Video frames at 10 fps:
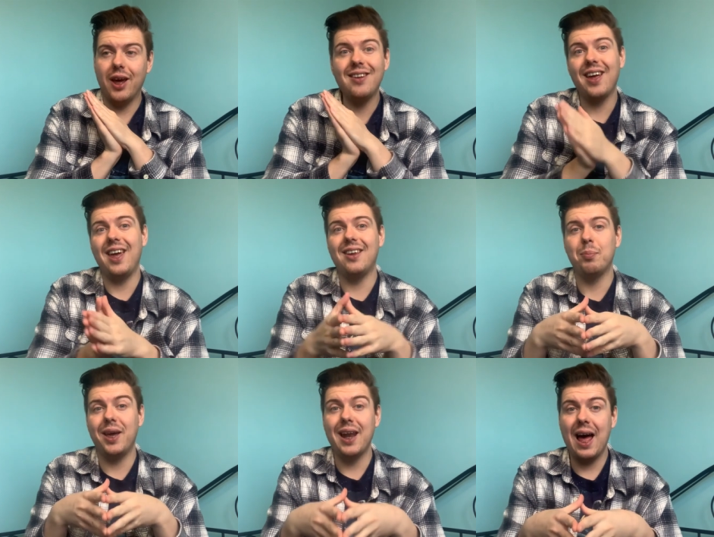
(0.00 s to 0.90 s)

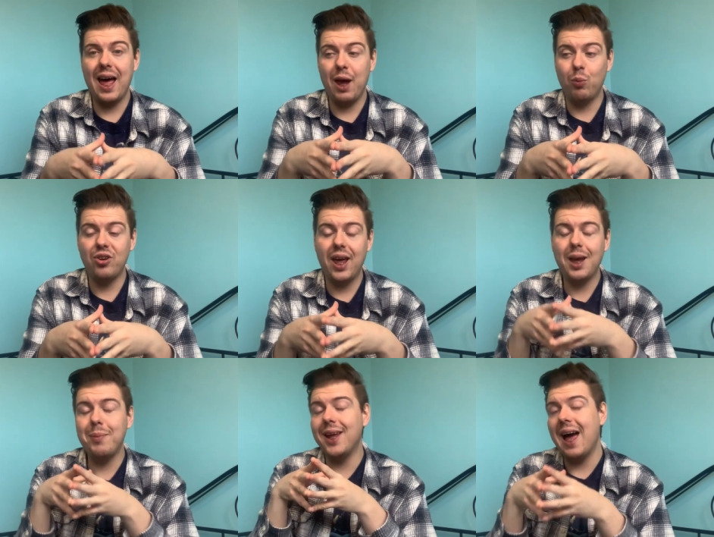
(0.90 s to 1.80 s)
that it would
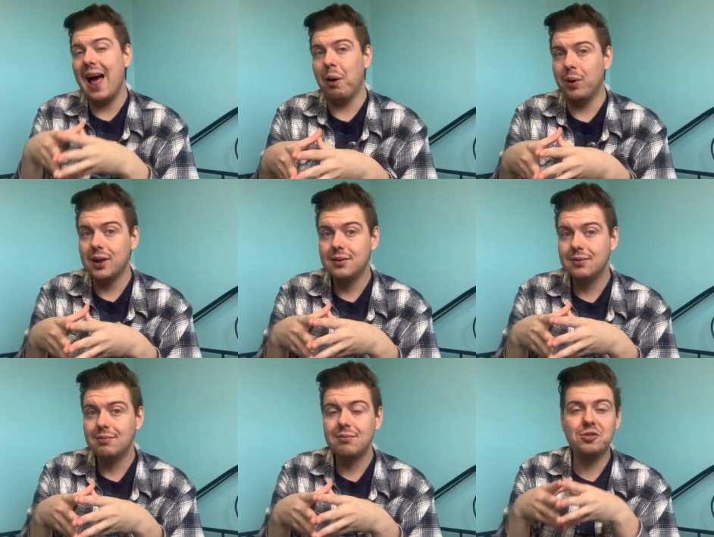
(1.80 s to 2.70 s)
take me an hour
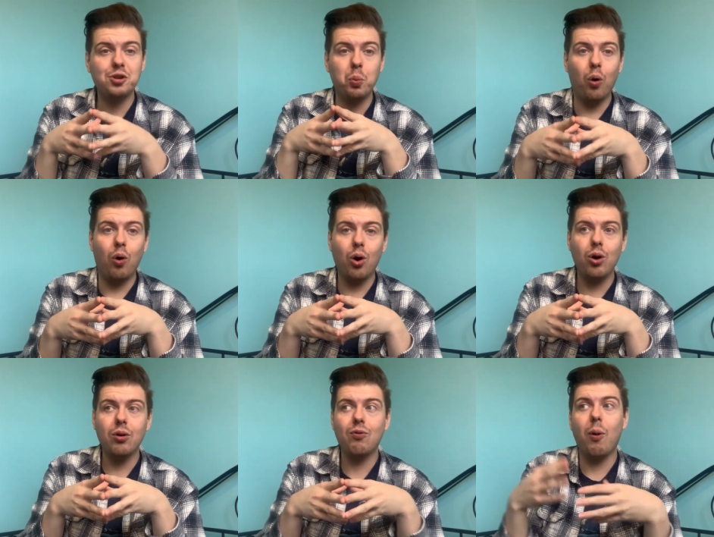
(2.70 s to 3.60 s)
to
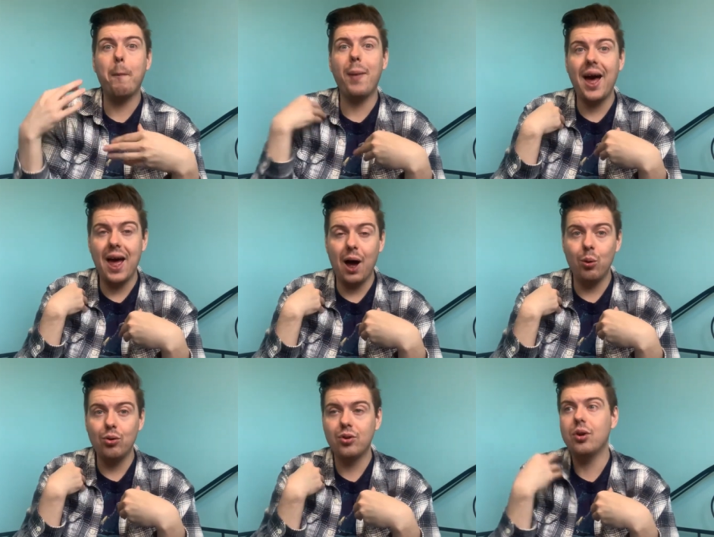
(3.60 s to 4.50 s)
walk from my
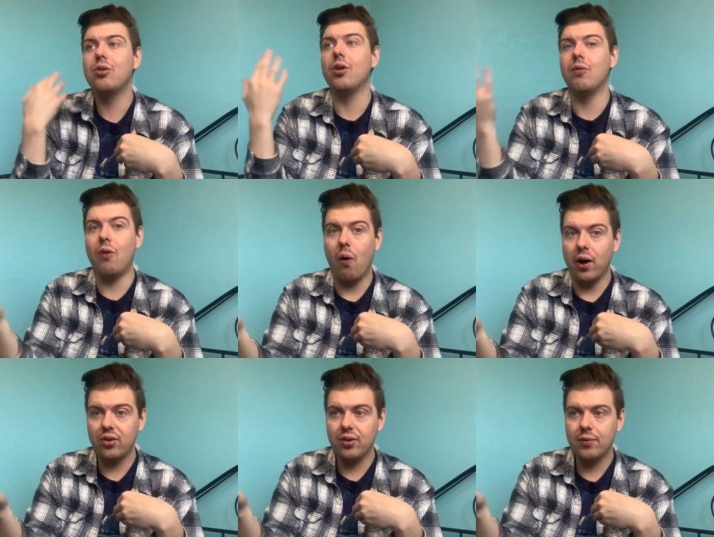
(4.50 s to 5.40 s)
house to the
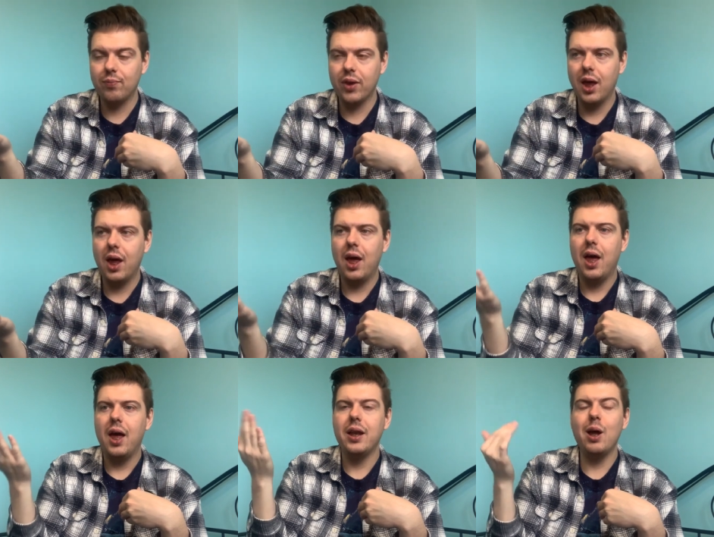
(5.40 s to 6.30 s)
forest.
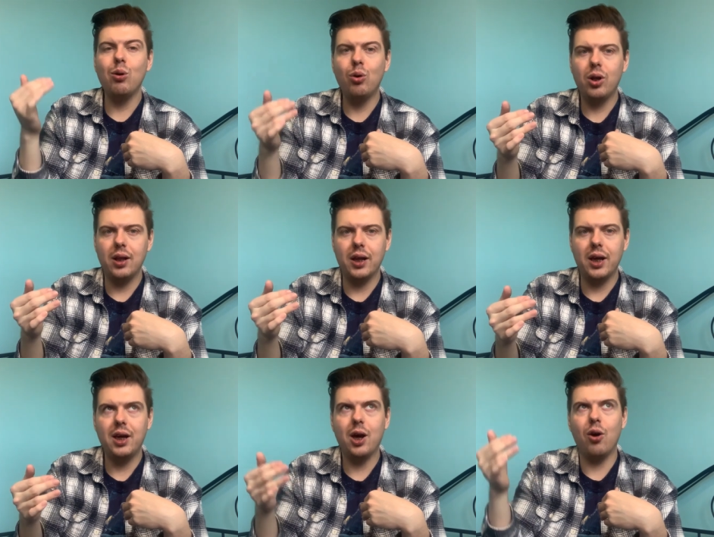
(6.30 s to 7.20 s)
Now
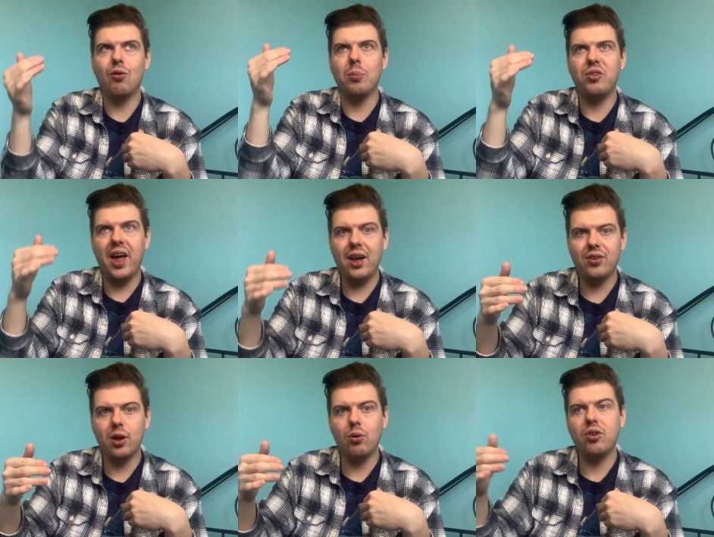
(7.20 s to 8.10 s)
luckily, going from
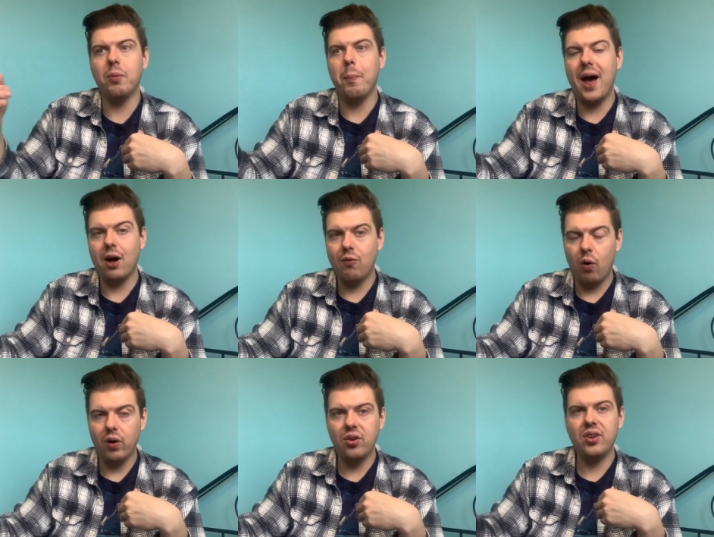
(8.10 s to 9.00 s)
Teg's nose to Mac
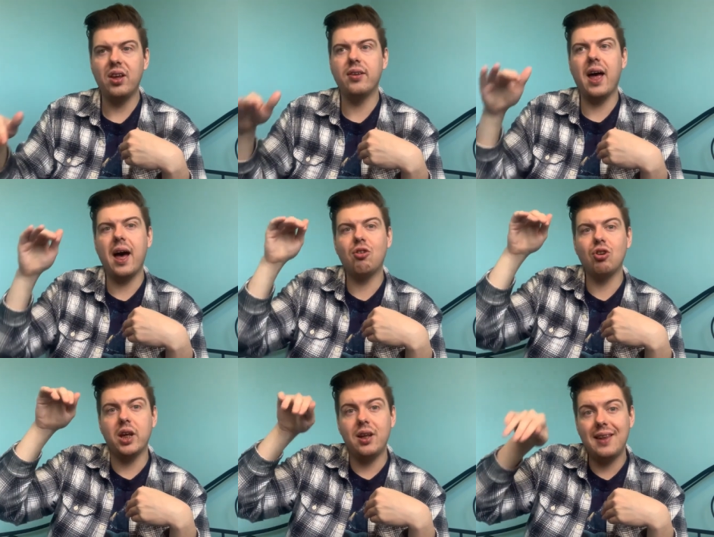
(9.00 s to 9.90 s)
Forest is
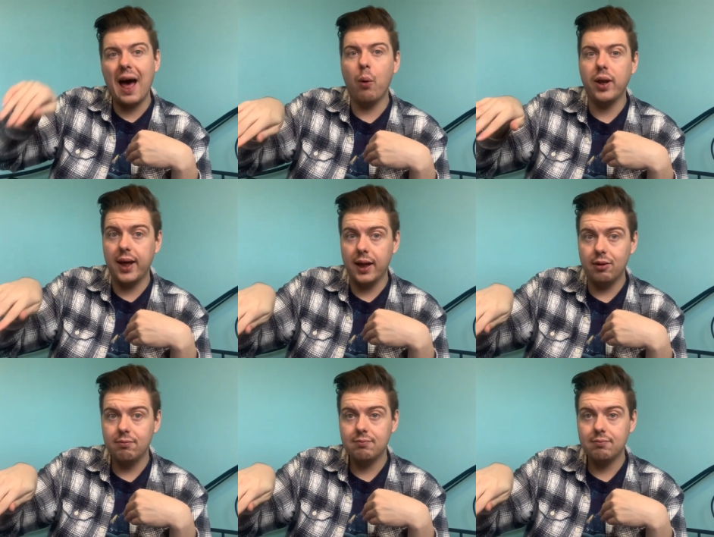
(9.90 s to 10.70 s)
actually downhill.